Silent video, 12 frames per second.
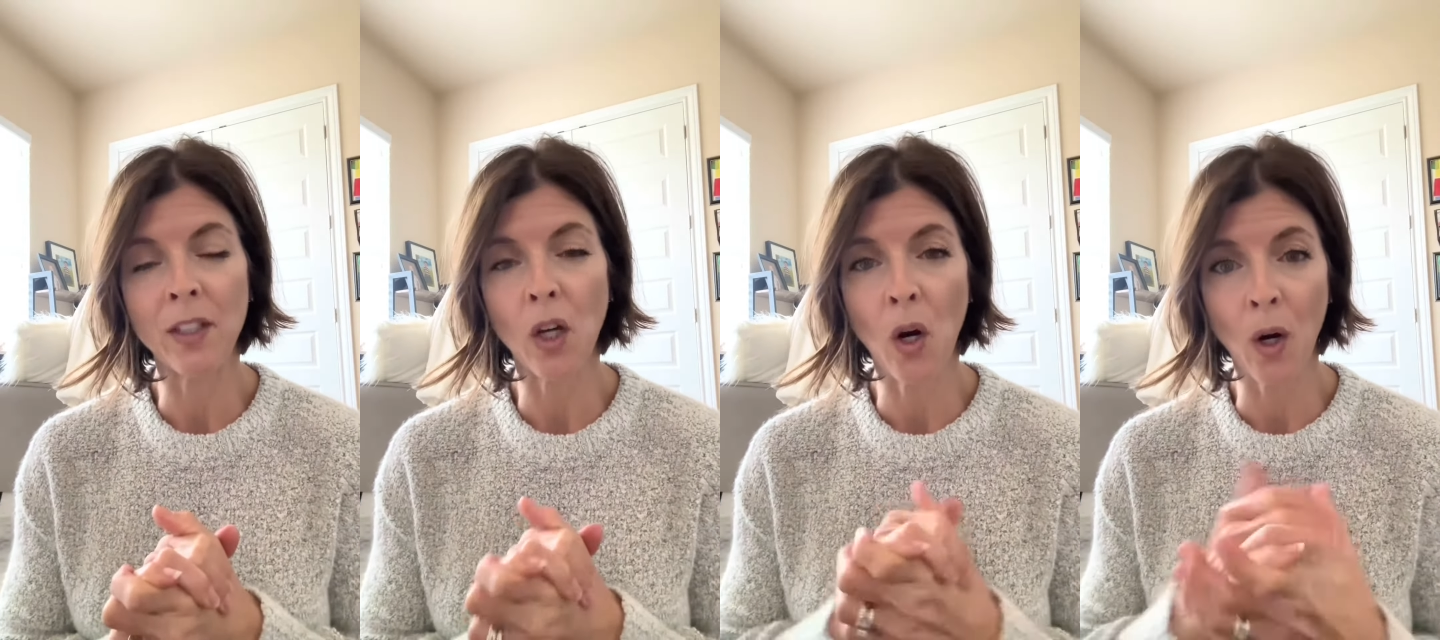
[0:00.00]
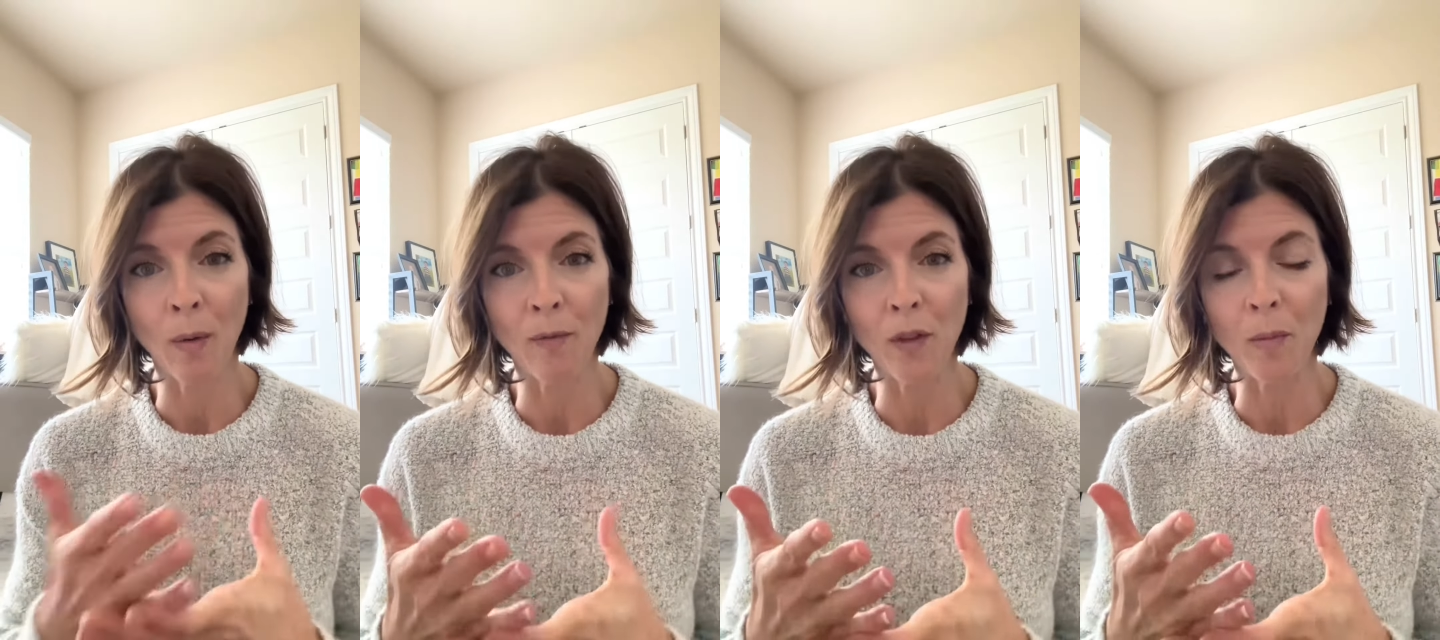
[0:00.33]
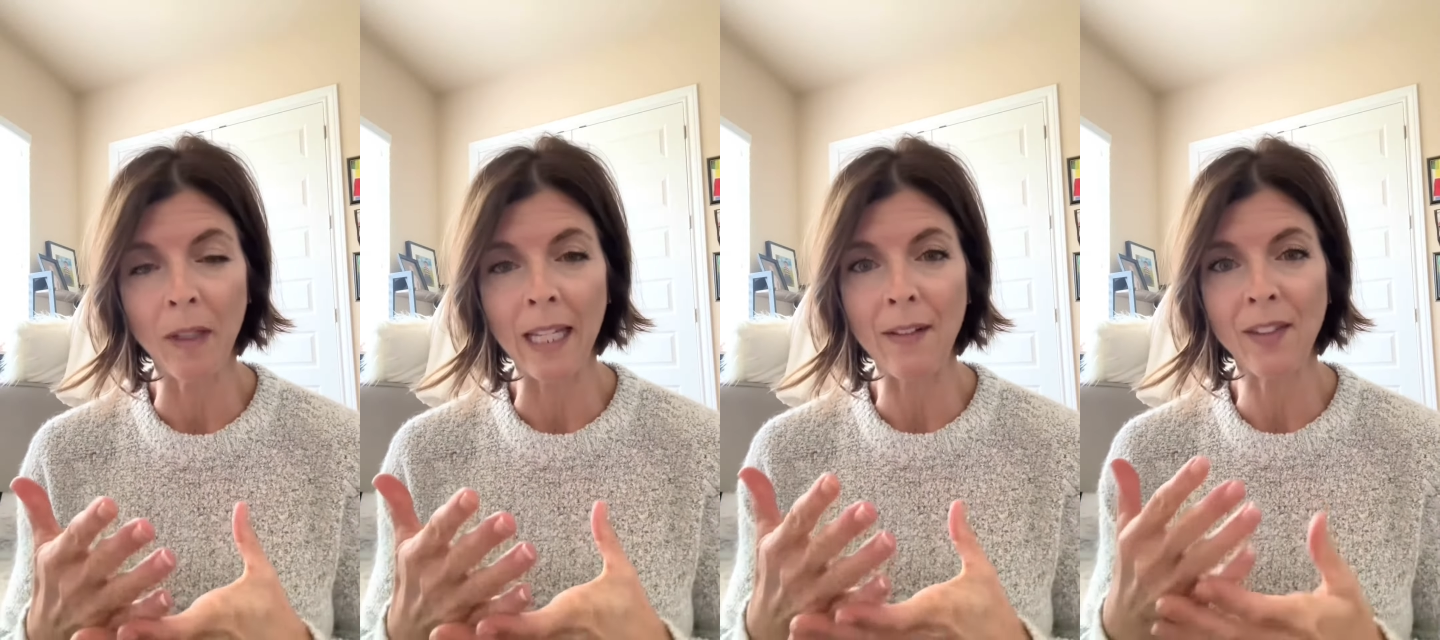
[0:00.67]
harmful
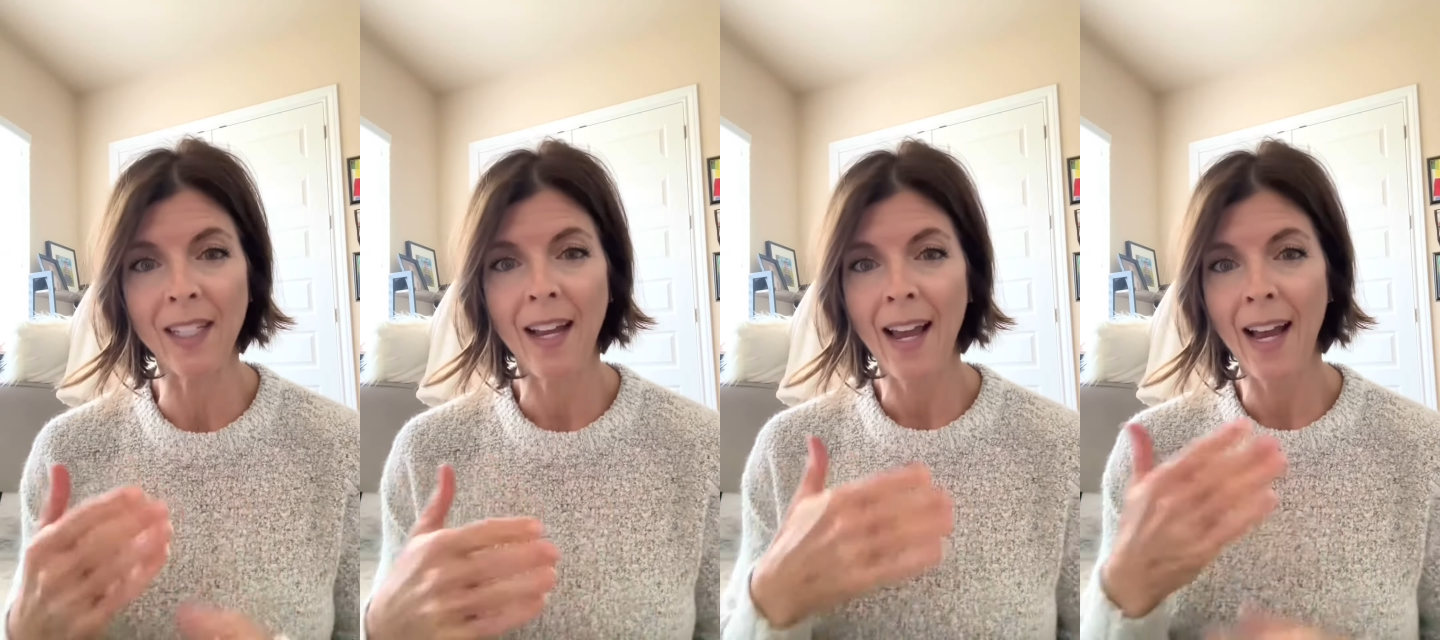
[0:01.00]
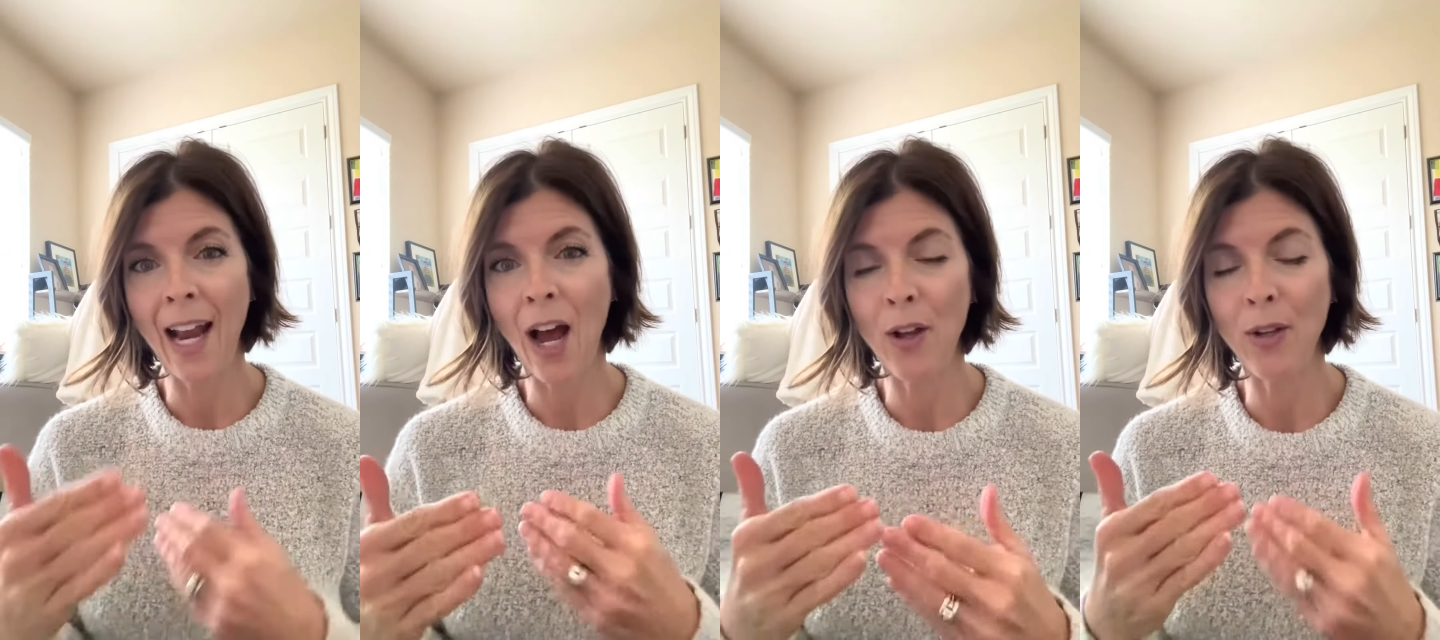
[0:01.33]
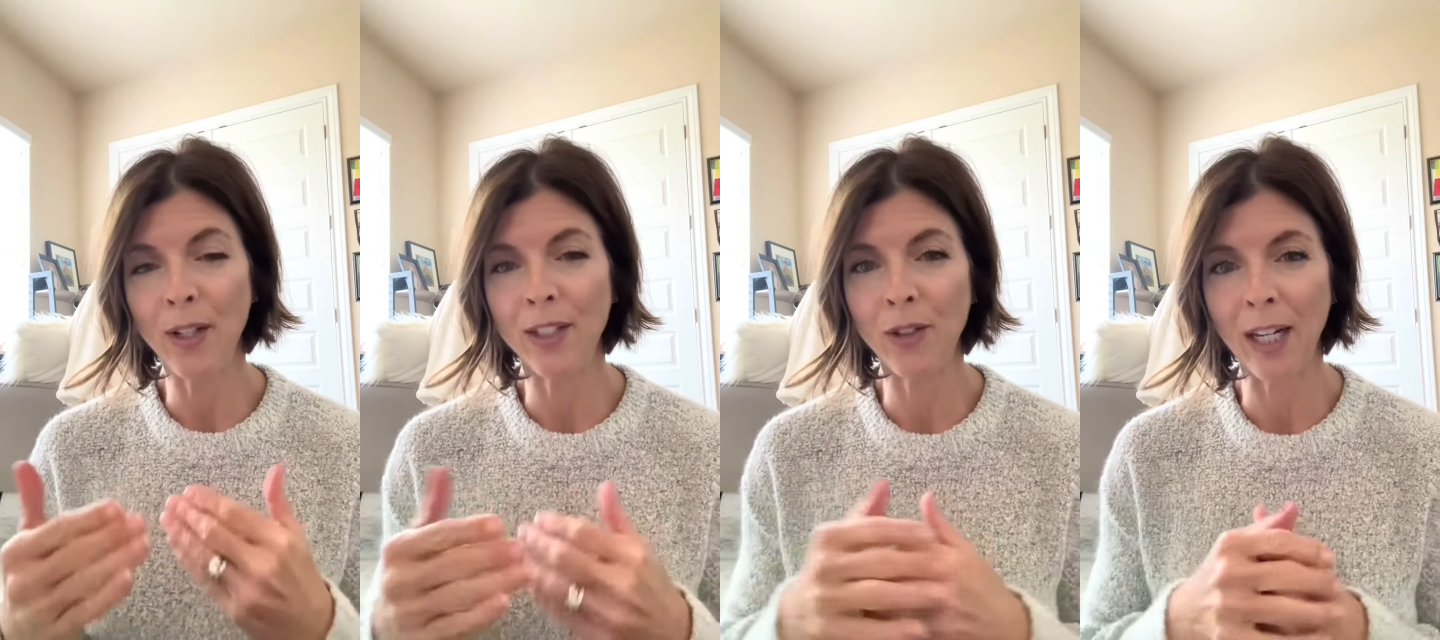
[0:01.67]
beliefs and how you
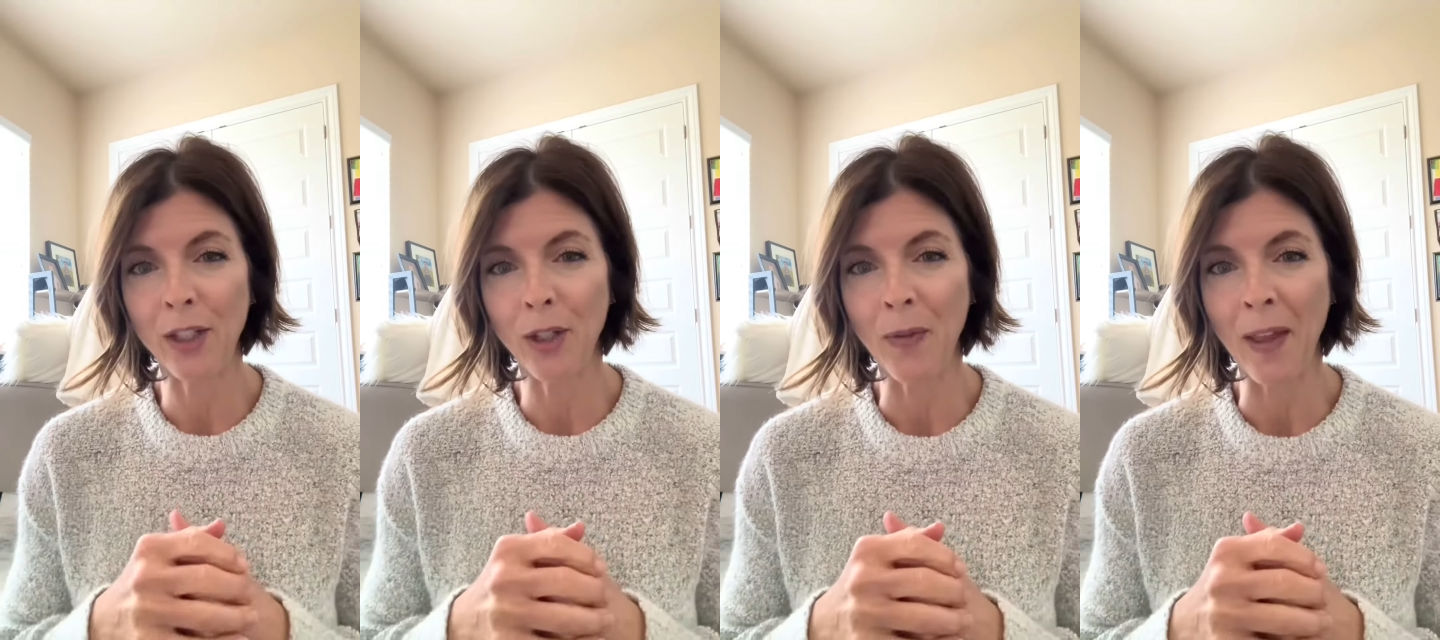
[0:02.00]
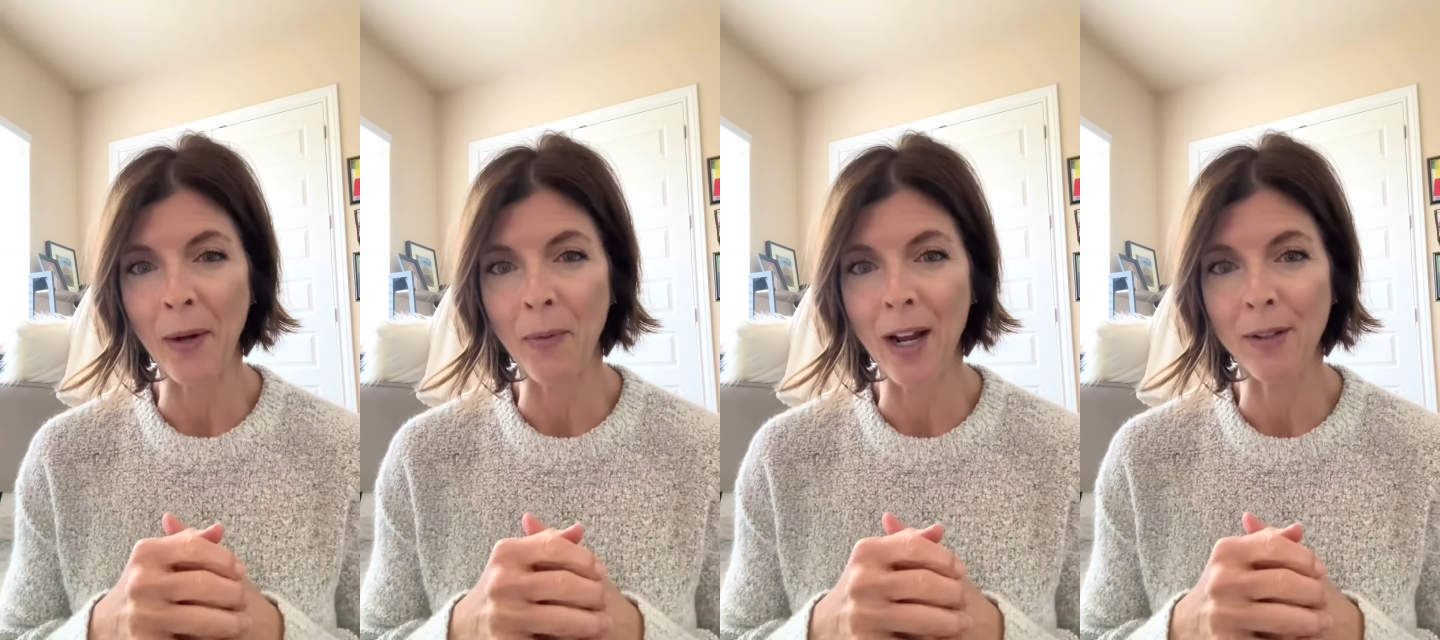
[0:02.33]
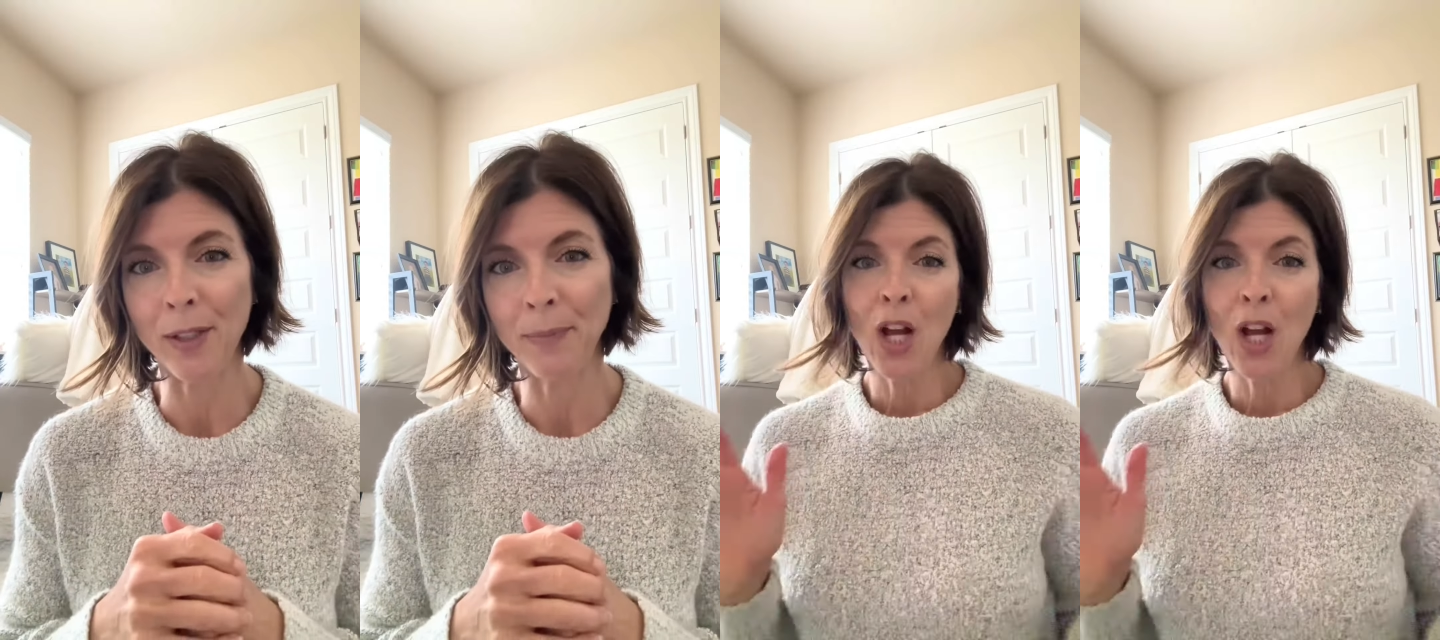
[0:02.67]
can try to turn that around.